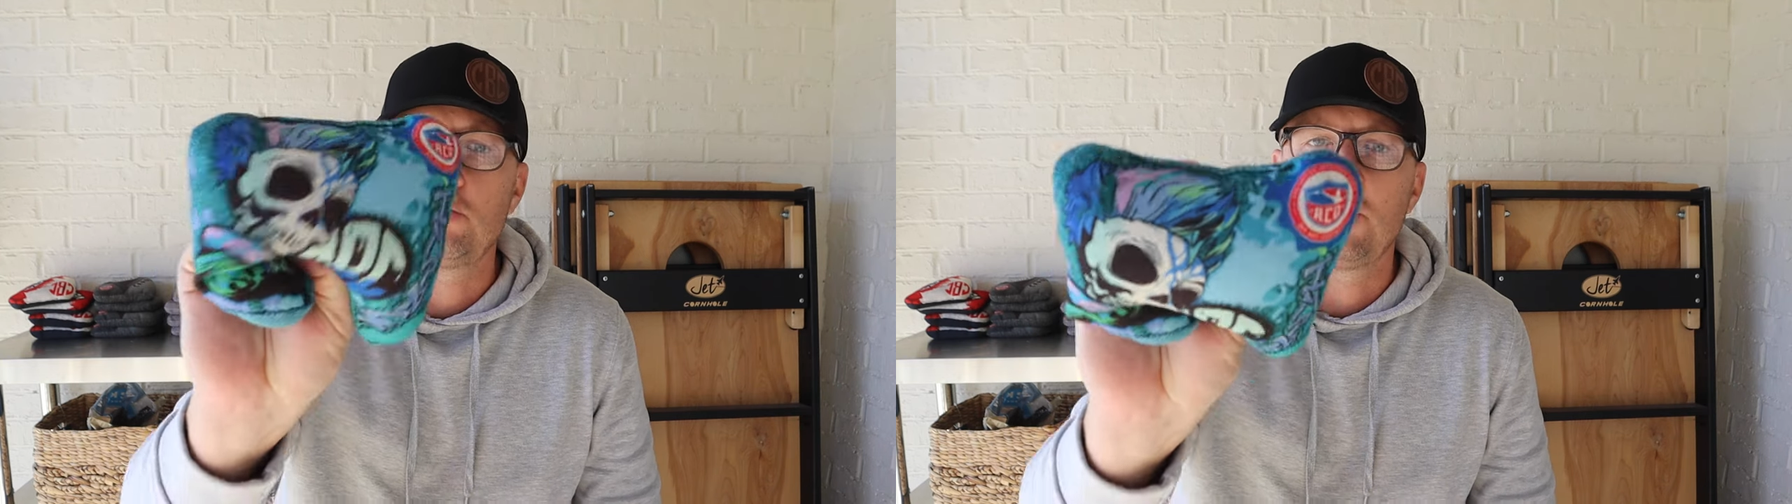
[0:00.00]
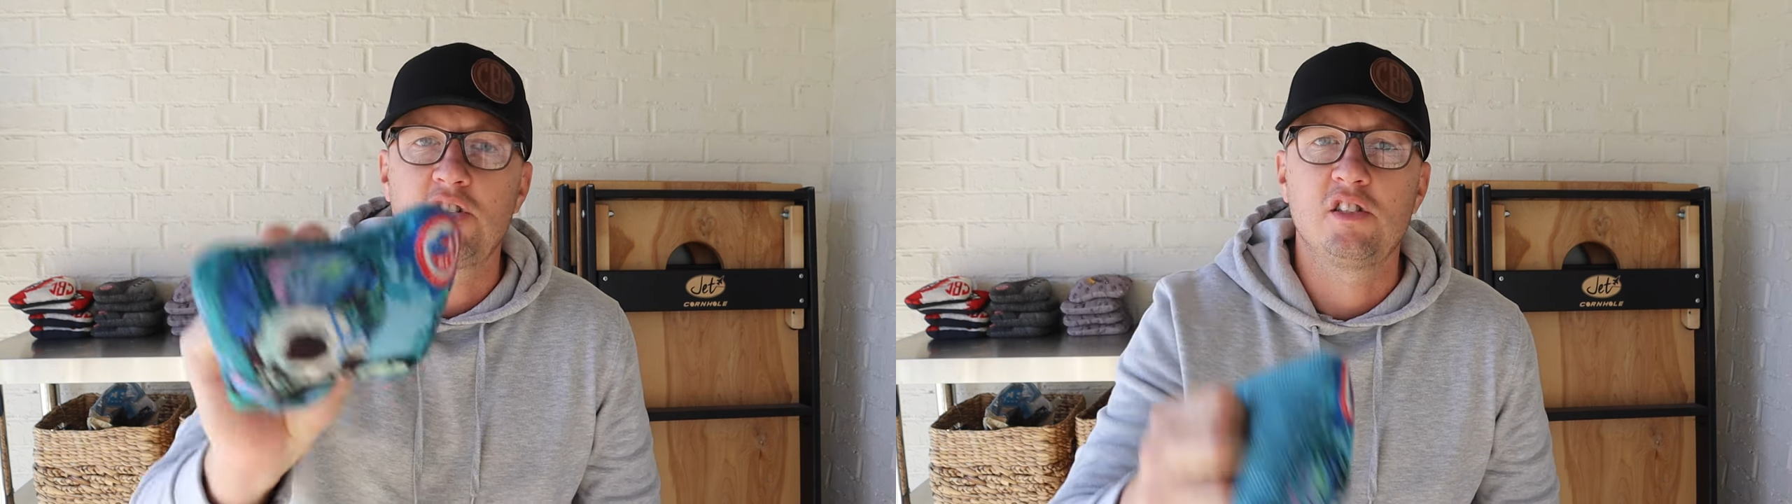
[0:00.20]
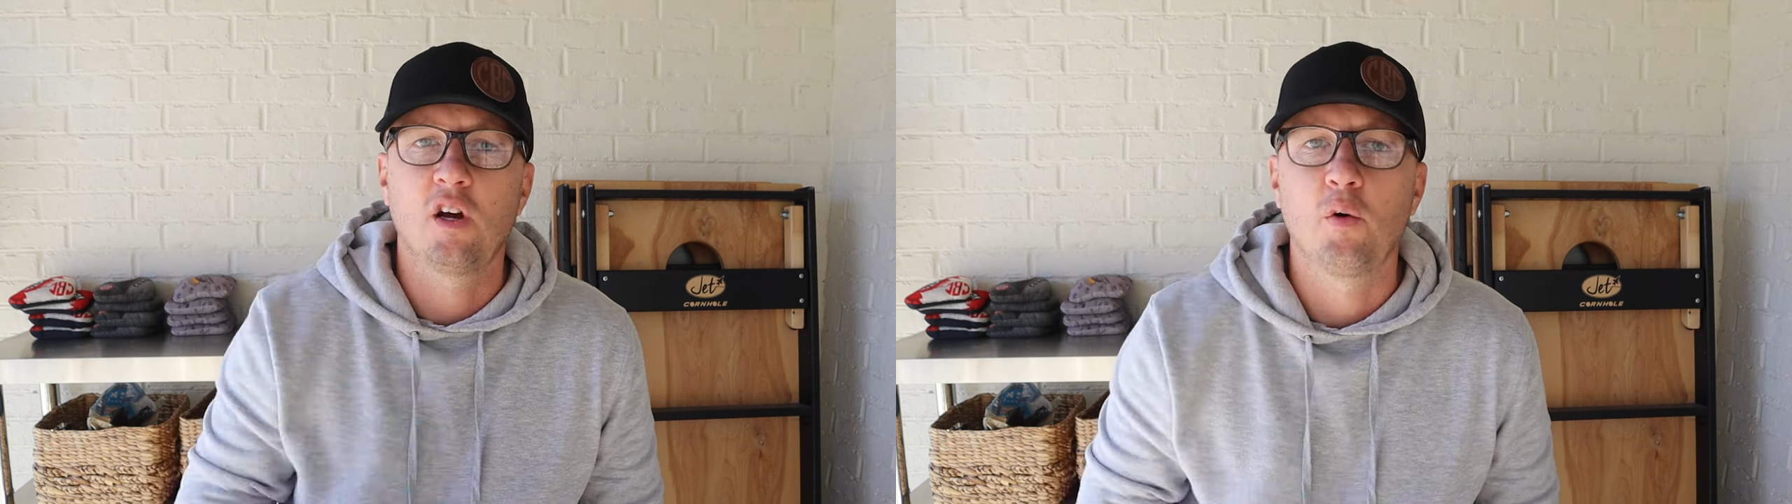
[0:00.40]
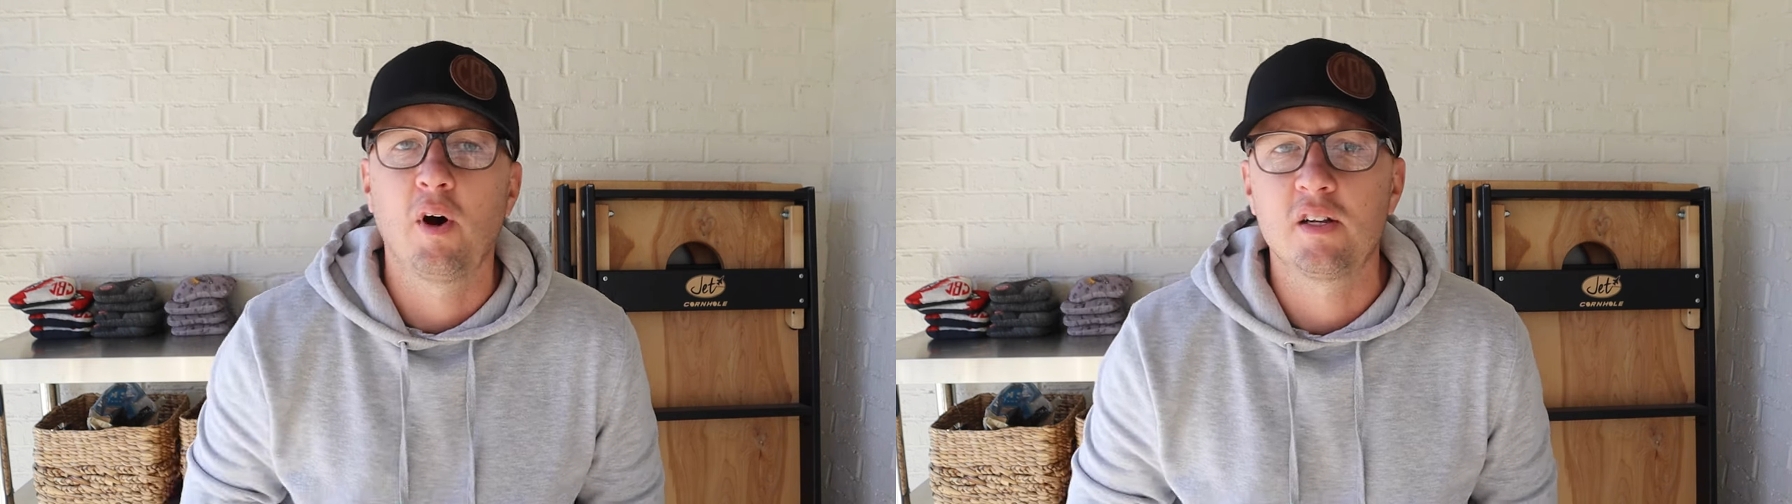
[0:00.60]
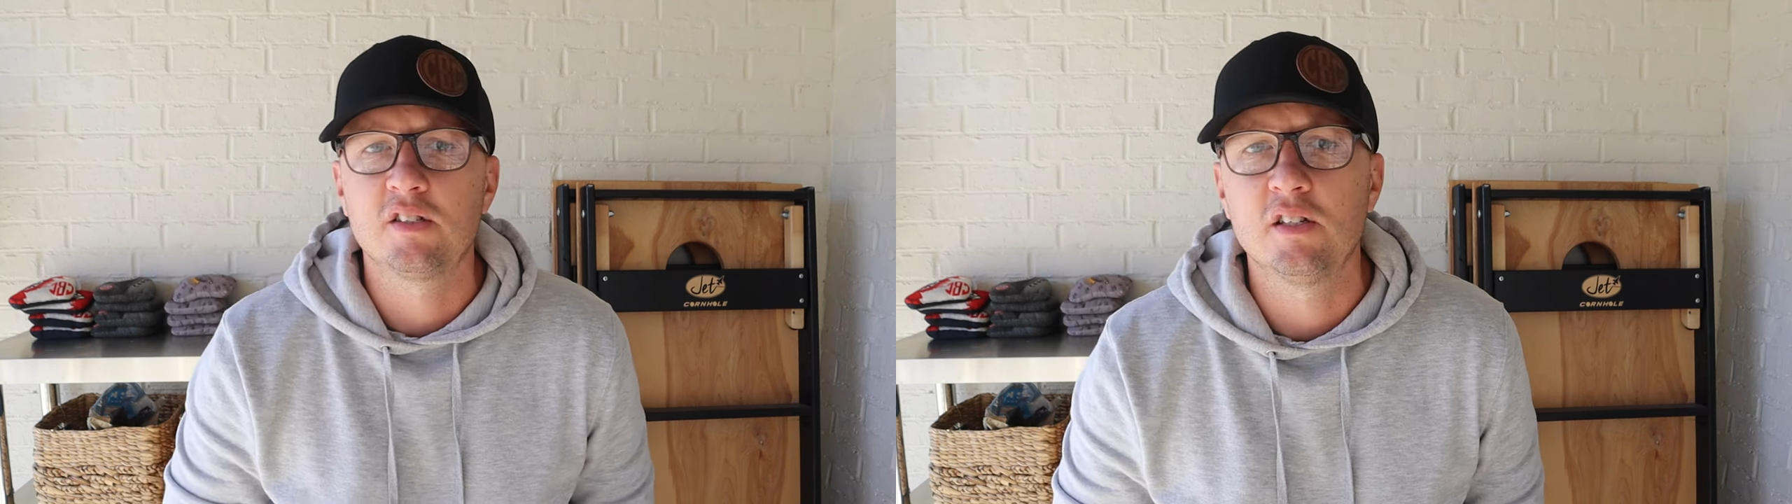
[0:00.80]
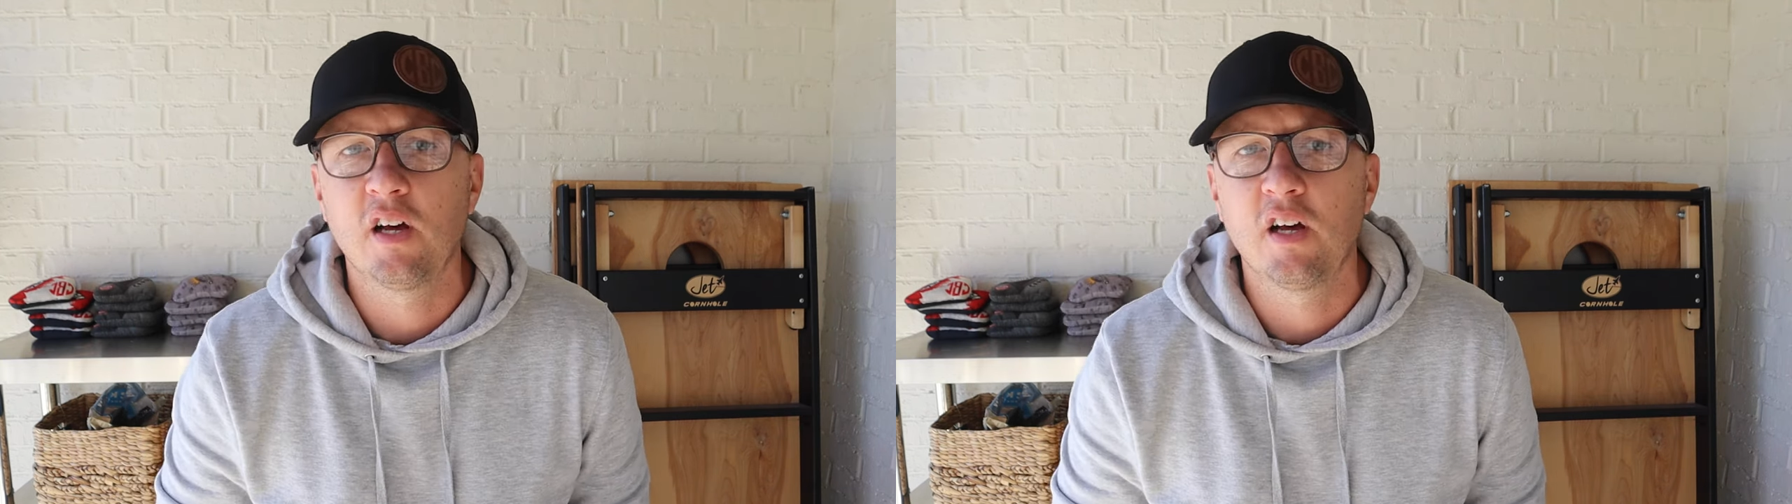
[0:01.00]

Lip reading: appreciate y'all watching.